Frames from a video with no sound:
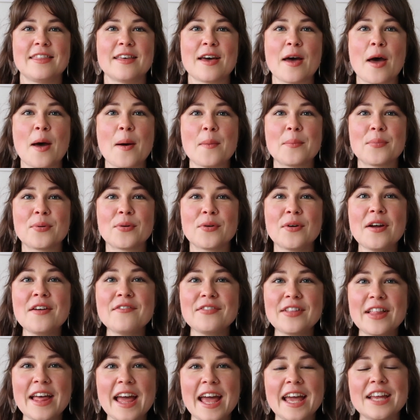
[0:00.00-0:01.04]
the
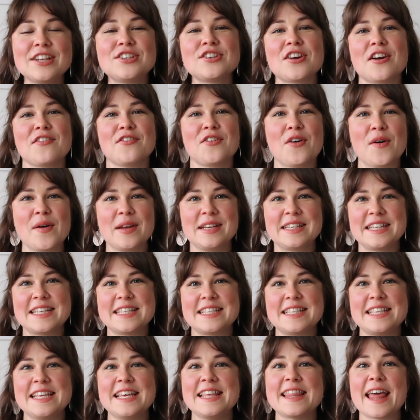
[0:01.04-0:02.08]
privilege of going to
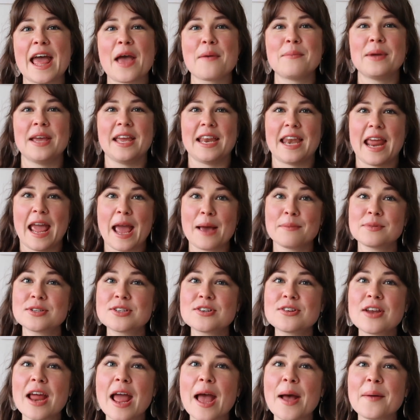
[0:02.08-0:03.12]
see them in
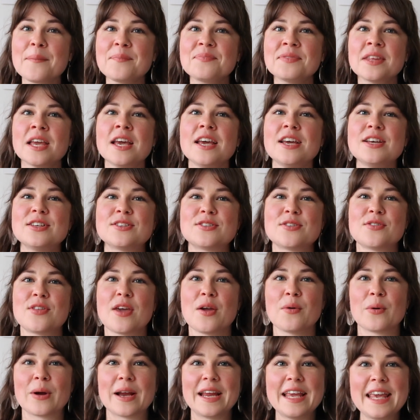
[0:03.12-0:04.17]
Amsterdam, so
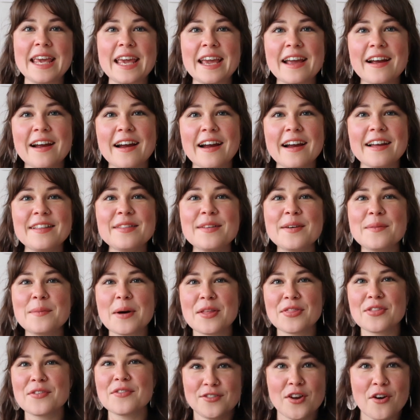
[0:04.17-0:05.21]
they were here in the
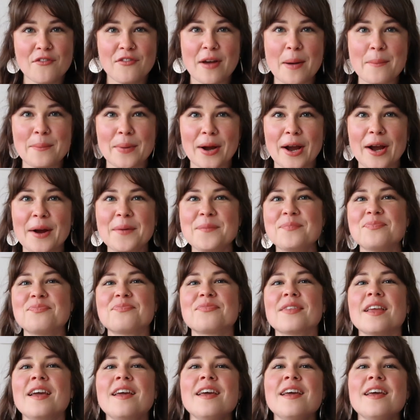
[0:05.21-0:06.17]
month of November,